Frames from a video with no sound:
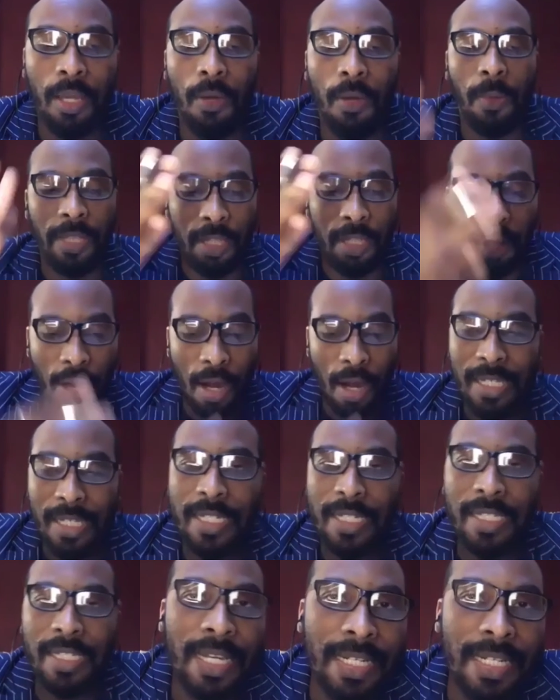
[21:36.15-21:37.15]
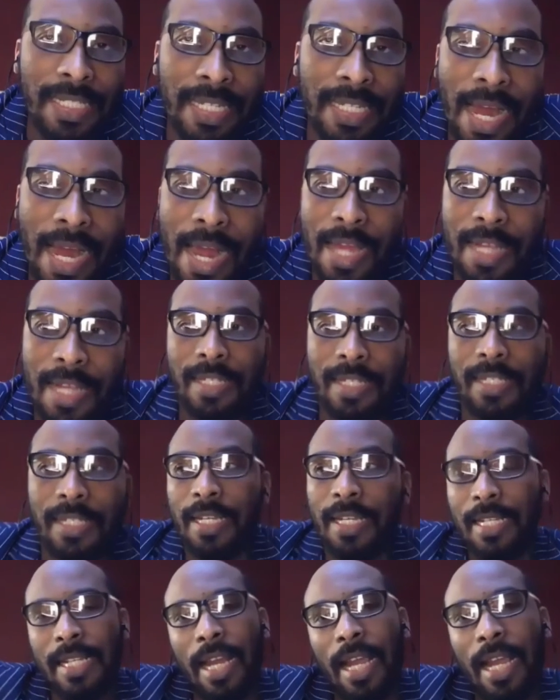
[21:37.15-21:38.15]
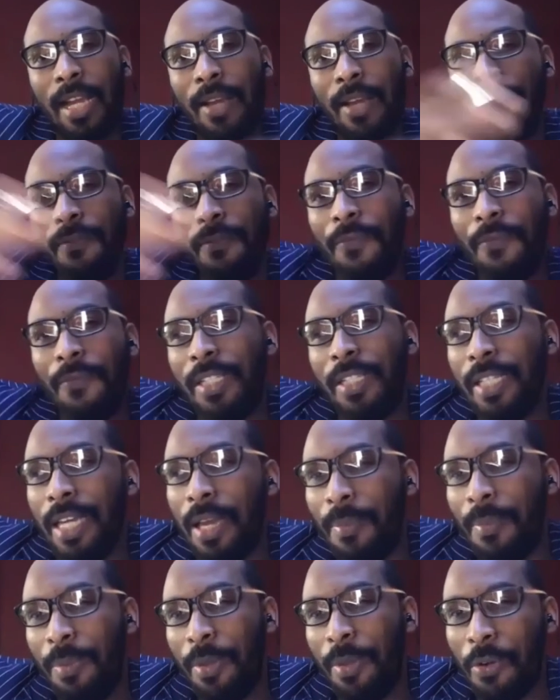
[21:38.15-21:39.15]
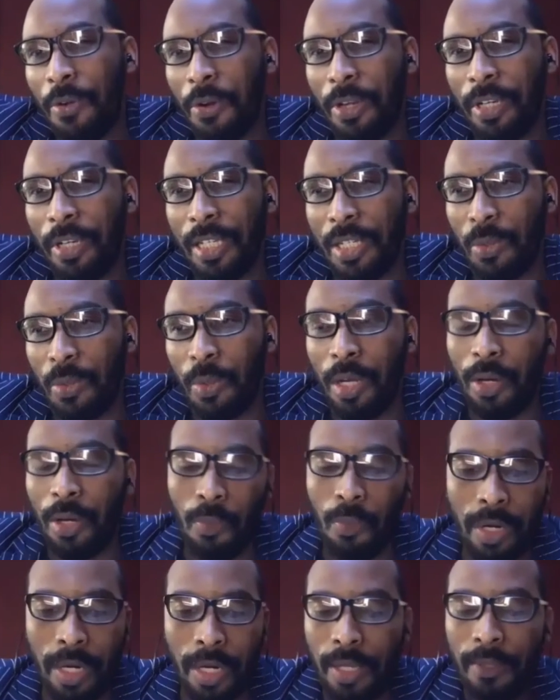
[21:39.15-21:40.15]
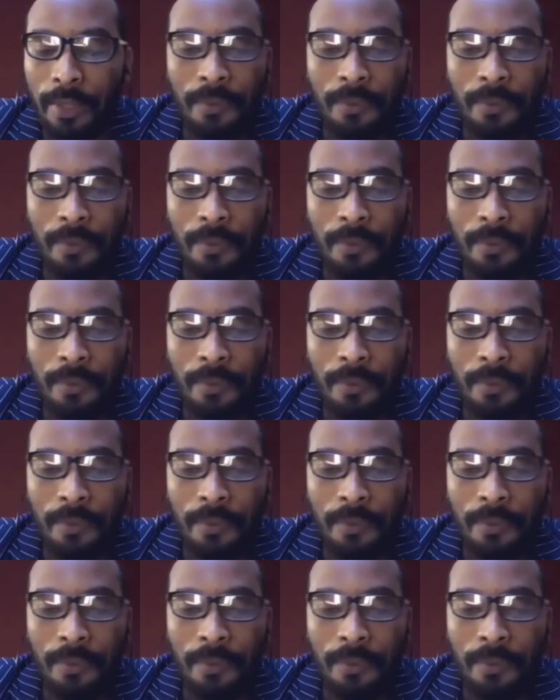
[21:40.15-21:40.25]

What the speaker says: When the artist then dies, then there's like a 50-year period as well where